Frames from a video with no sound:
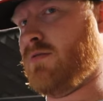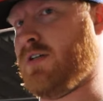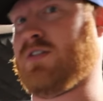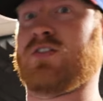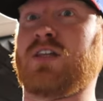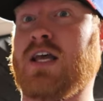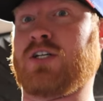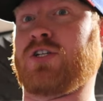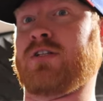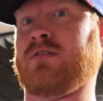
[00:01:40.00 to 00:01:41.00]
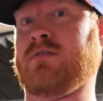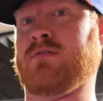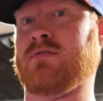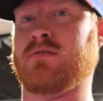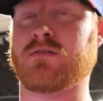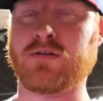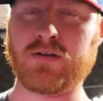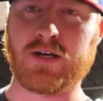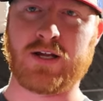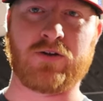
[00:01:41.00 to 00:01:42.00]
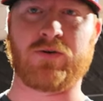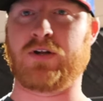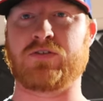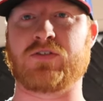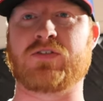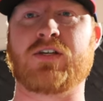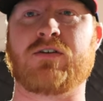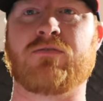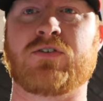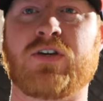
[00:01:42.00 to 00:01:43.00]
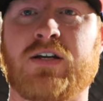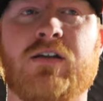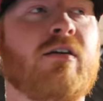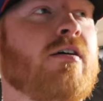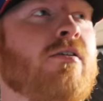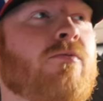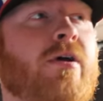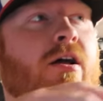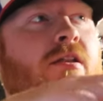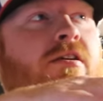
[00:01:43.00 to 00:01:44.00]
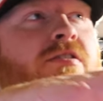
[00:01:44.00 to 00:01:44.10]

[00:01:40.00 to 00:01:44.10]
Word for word: insulation. I didn't know what I was going to say there for a second. We got all the